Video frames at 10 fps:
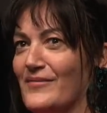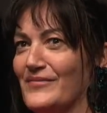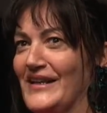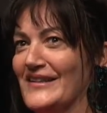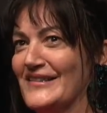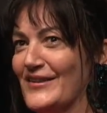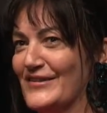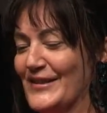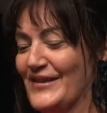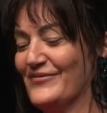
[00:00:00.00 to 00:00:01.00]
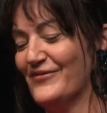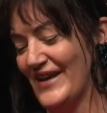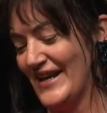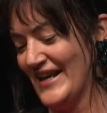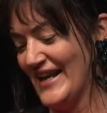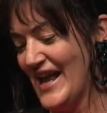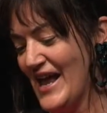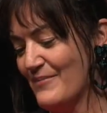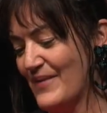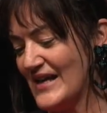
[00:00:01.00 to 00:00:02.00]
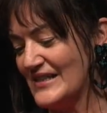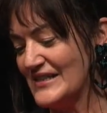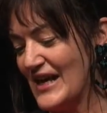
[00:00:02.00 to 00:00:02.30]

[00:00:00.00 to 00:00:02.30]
Yes, that's funny. But